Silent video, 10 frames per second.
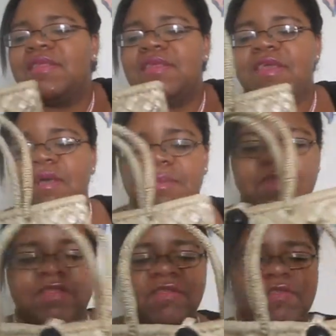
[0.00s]
it got
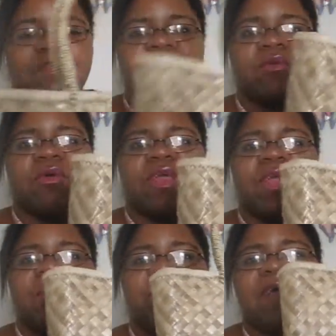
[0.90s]
me this little
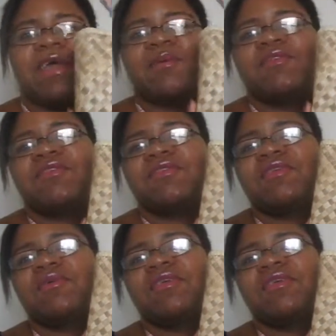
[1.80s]
handbag, which is so